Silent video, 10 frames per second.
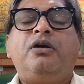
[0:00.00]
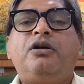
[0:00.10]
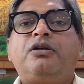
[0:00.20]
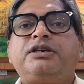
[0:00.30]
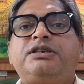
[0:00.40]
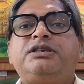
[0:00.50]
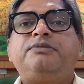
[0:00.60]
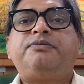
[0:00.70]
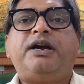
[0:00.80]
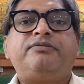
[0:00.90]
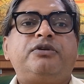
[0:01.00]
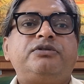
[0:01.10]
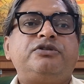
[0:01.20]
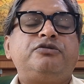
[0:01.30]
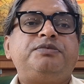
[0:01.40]
or exceed
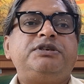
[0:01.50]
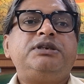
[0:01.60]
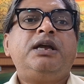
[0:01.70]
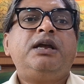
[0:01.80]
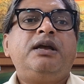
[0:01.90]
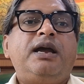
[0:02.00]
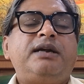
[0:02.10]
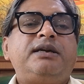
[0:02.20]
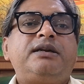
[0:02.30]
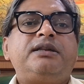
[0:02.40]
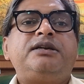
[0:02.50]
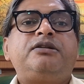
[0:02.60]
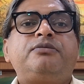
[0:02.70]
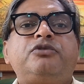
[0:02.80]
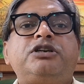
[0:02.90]
5,000 rupees, and at the rate
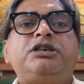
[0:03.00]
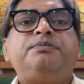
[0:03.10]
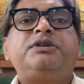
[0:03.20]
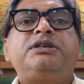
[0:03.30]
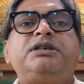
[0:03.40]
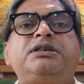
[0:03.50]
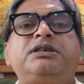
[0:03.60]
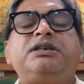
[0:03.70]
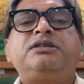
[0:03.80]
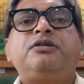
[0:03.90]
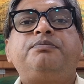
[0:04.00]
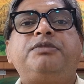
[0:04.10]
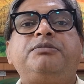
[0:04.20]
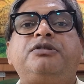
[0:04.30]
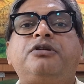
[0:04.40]
of 20% in case of
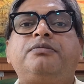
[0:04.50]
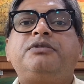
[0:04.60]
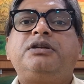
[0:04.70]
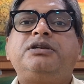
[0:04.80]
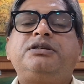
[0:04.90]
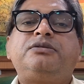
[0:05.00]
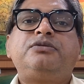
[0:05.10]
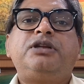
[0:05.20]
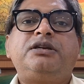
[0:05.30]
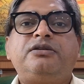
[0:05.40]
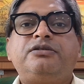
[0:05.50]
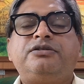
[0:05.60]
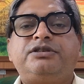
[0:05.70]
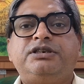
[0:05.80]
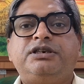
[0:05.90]
payment of to the
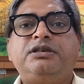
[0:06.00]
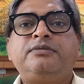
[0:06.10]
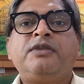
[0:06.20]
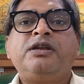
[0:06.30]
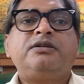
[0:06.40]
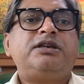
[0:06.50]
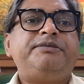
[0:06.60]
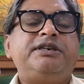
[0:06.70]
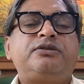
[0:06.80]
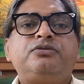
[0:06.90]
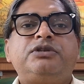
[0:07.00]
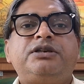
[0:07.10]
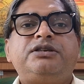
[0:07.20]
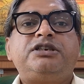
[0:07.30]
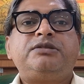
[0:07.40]
non-resident, subject to the
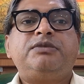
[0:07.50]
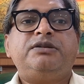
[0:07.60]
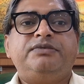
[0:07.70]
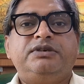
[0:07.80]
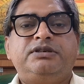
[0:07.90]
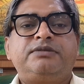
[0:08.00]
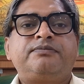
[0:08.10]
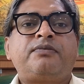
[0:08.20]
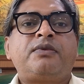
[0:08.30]
treaty benefits.